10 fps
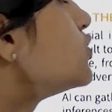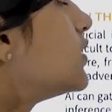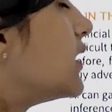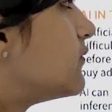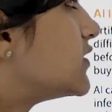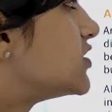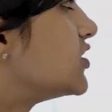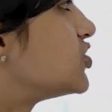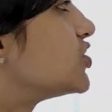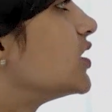to
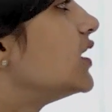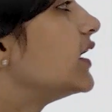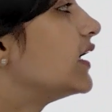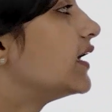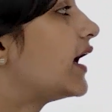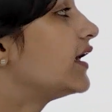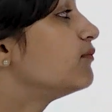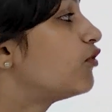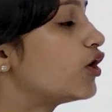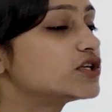conversational AI
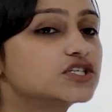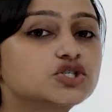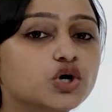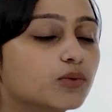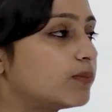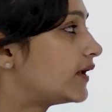bots took